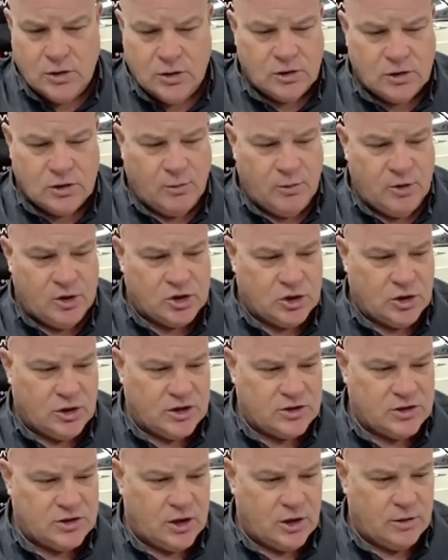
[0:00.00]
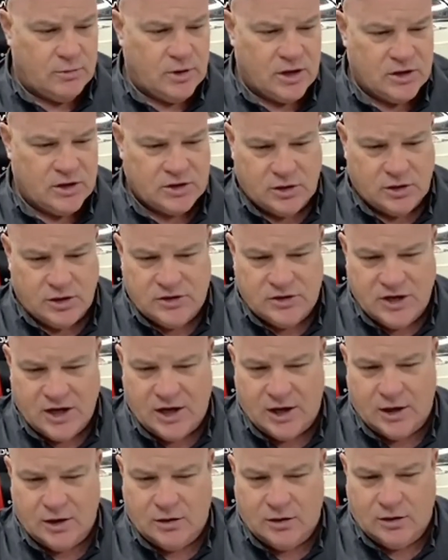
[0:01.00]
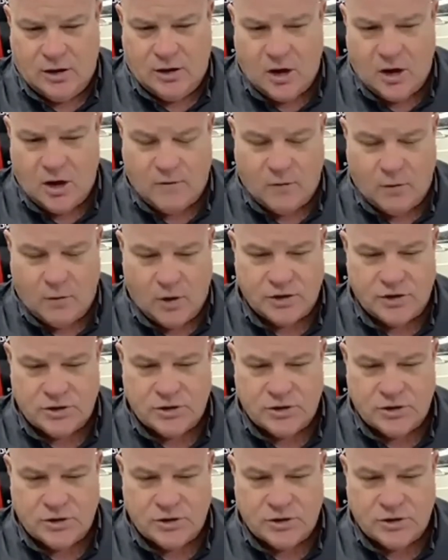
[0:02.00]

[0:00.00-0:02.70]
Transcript: commissioned as a lieutenant in the Air Force.